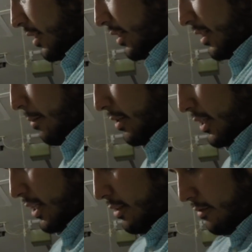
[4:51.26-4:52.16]
because I
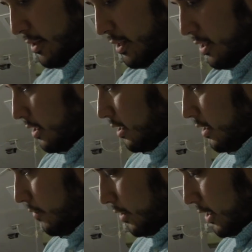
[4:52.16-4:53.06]
believe
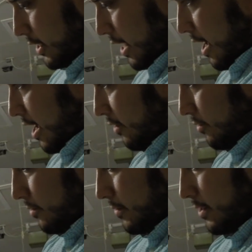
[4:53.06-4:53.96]
if we look at the
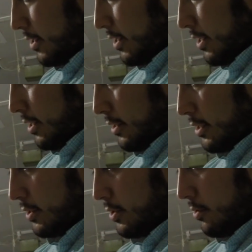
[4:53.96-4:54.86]
angle,
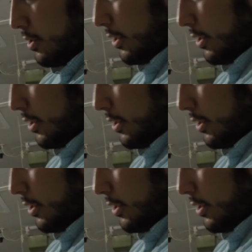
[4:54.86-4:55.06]
this tow